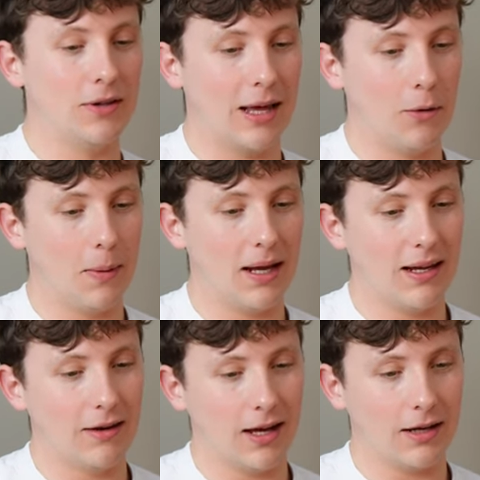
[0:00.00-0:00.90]
They were
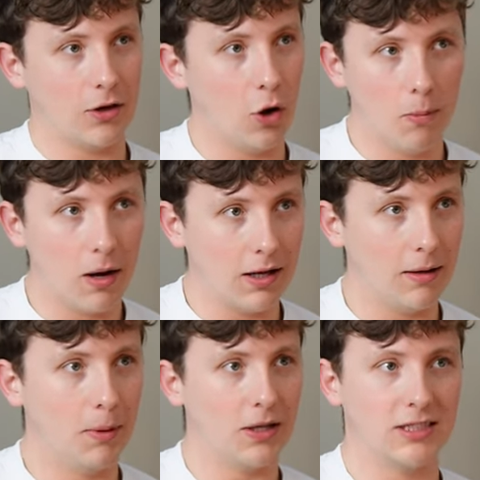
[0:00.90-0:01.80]
making like no
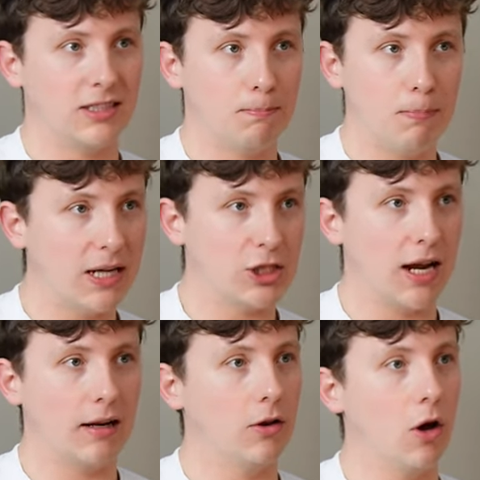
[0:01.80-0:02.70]
money because it's a big
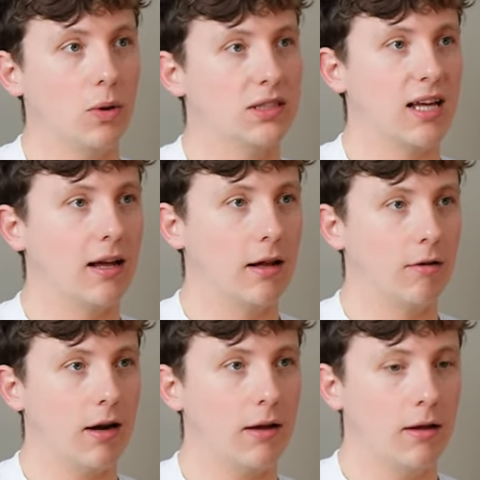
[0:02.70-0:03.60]
chain and no one's staying there,
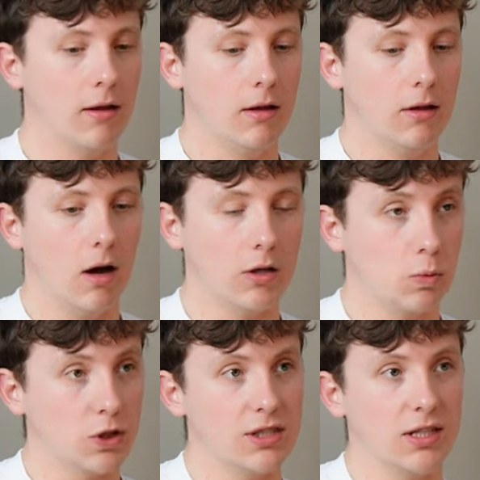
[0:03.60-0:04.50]
right? Yeah. I was
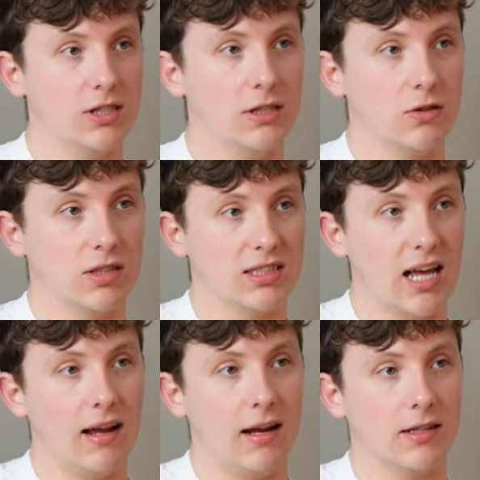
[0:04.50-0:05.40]
washing dishes on a
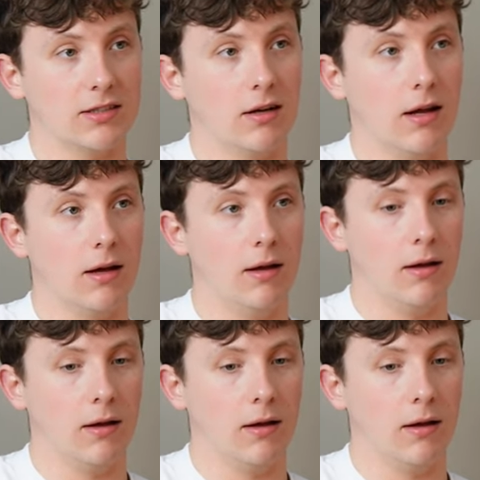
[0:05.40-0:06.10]
Saturday and a Sunday.